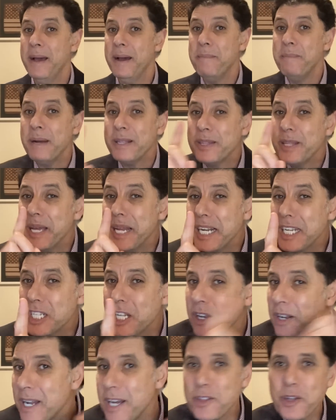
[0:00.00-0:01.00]
But there is
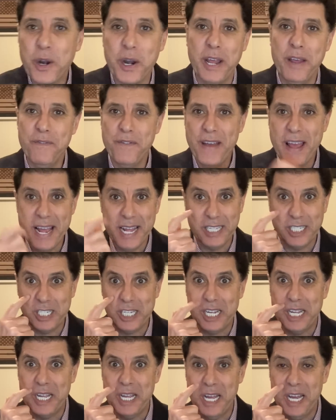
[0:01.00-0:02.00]
another
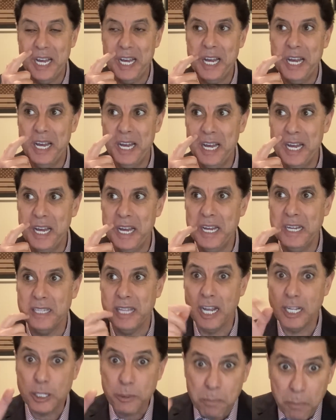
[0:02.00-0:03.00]
event that